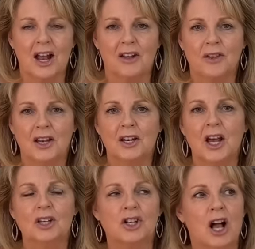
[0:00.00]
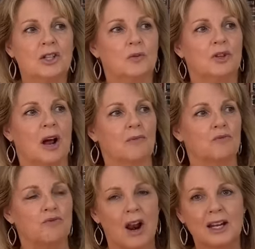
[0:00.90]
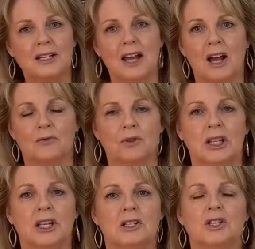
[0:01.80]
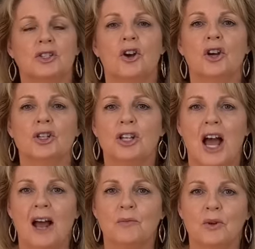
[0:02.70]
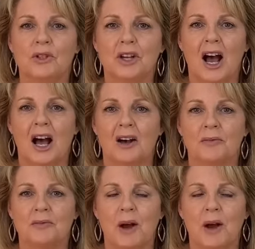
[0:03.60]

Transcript: and then Charles would come running down really concerned and would um,